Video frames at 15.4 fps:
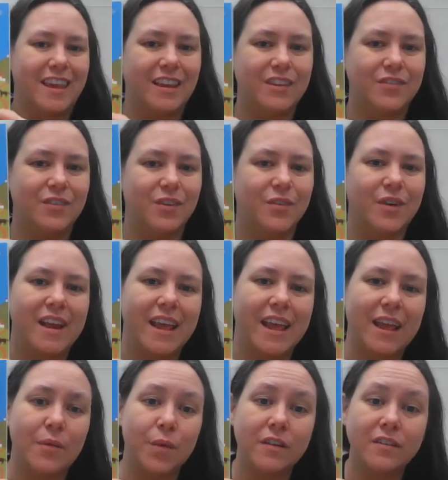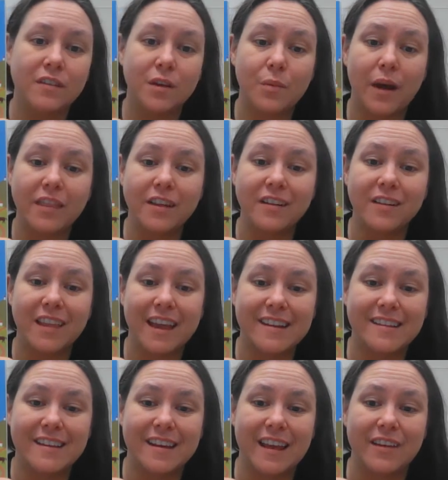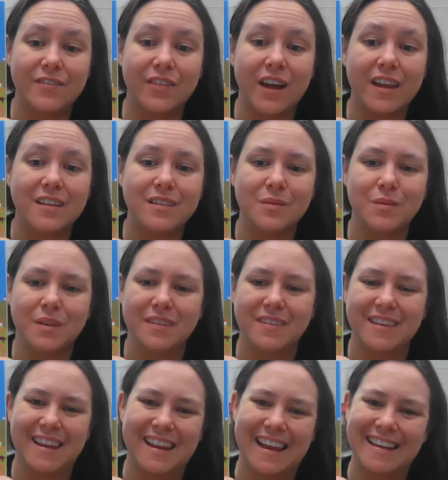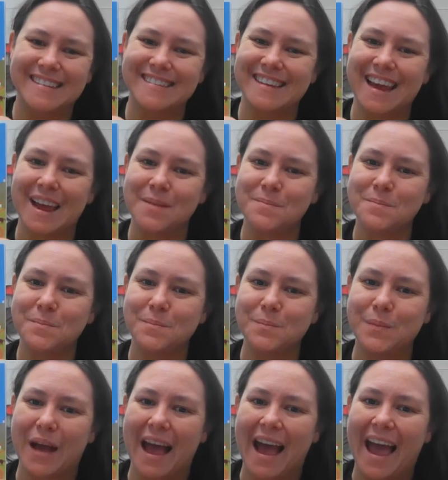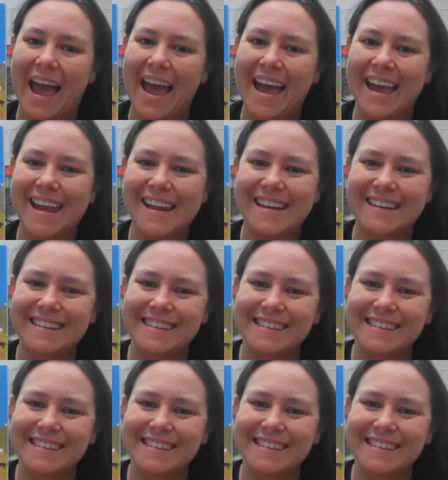Thanks for reading. What's the weather like today, friends? We'll see you next time. Bye.